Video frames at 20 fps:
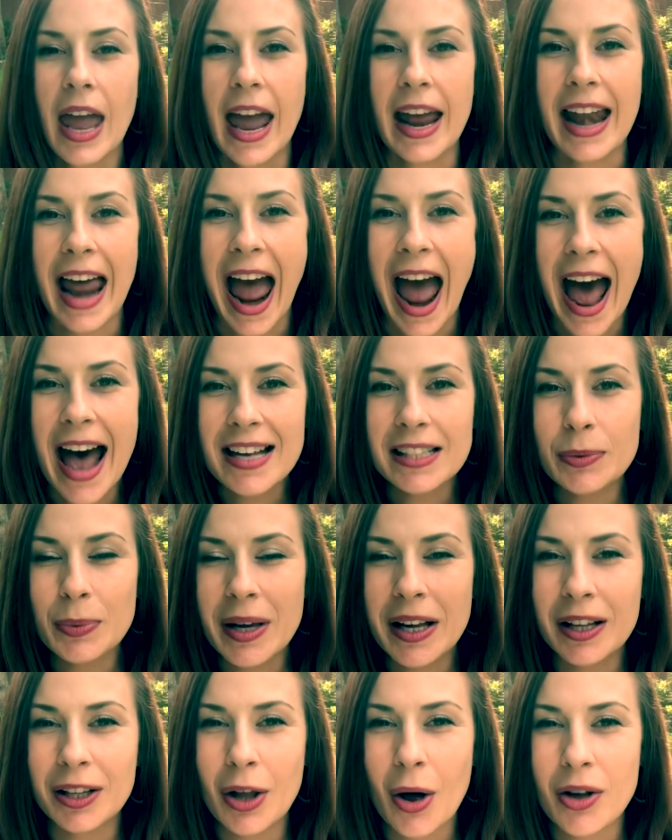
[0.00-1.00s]
And as
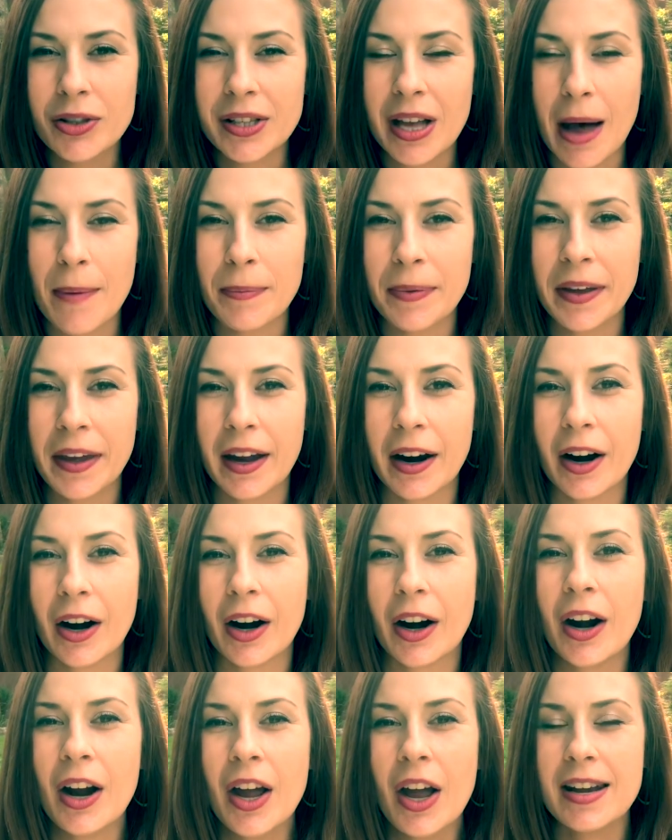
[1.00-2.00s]
we close up
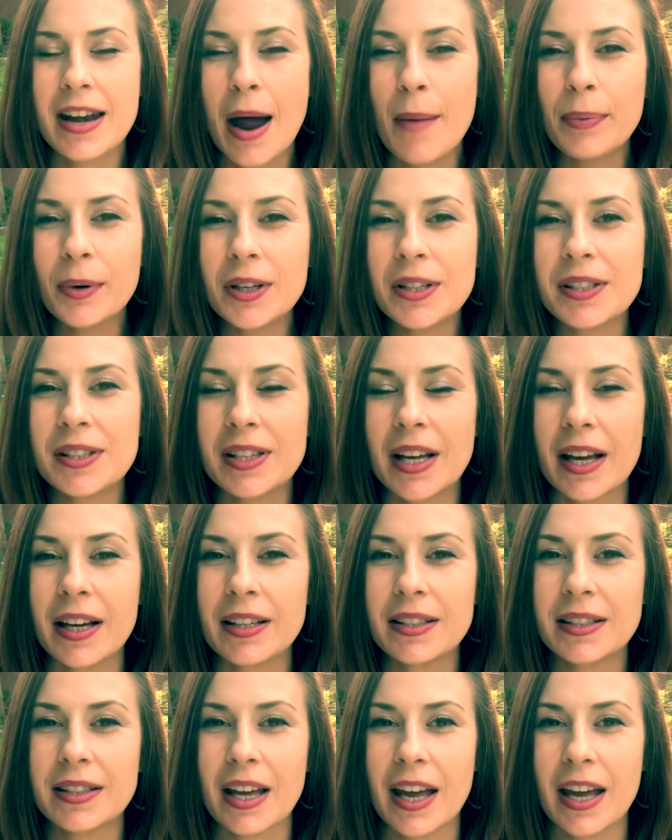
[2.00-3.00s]
here, number
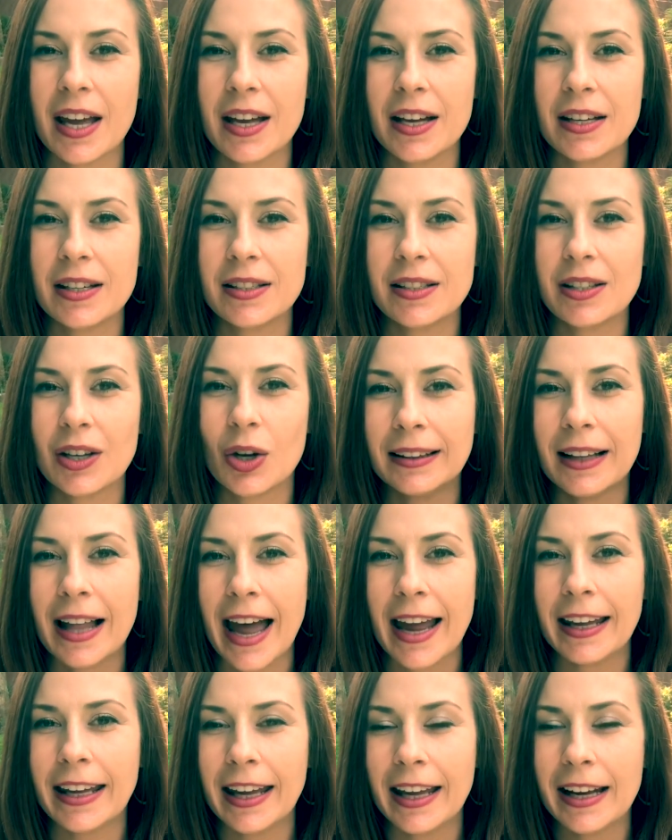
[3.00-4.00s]
6 is
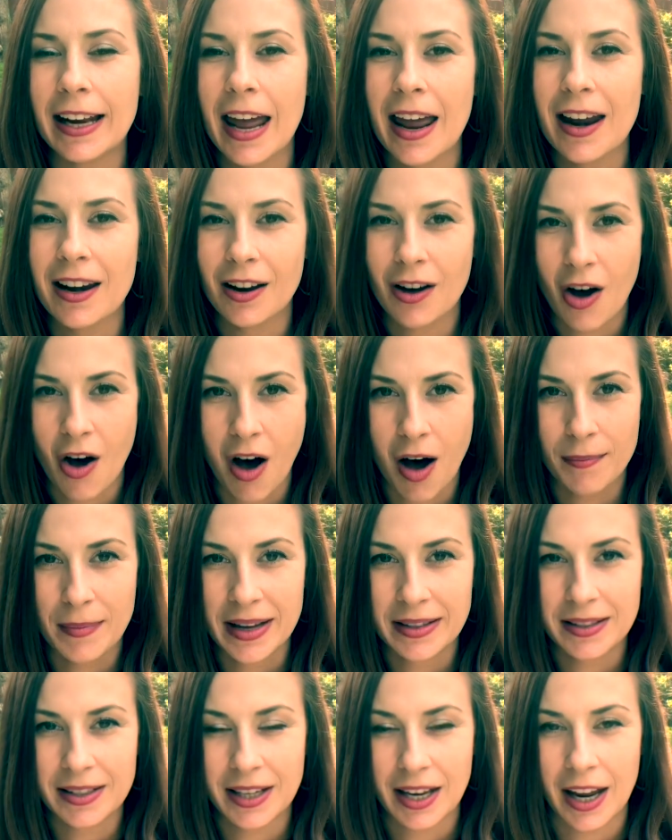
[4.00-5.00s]
liking and
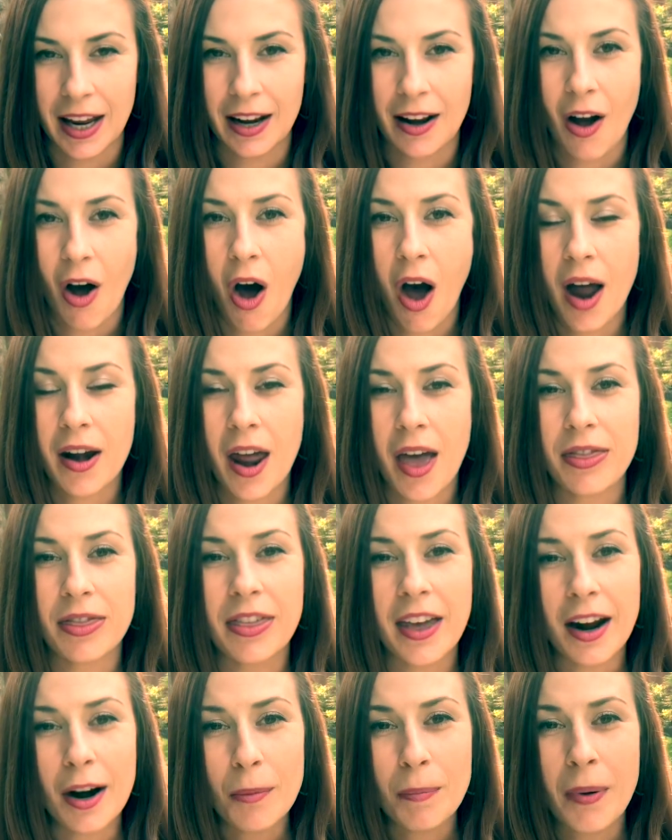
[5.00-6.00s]
commenting on
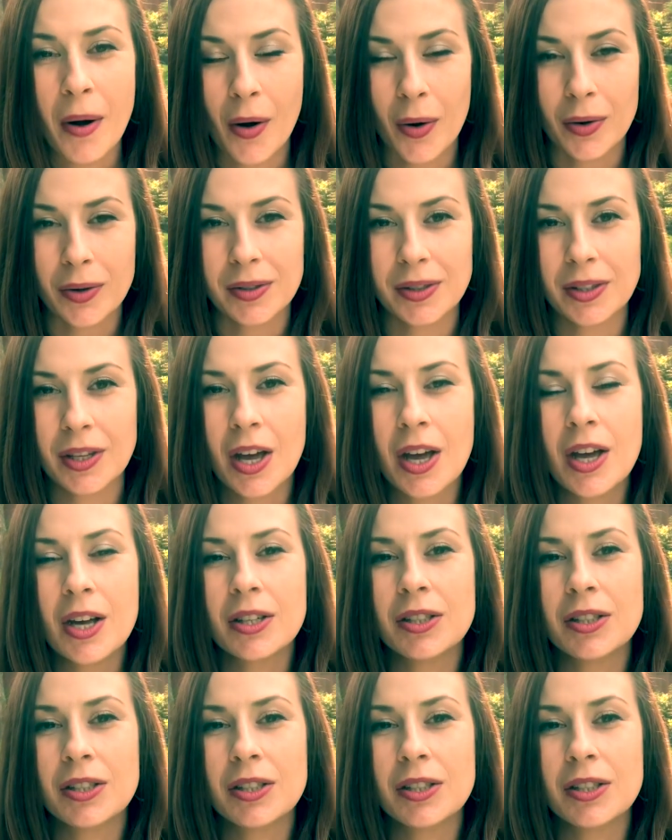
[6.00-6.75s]
their posts.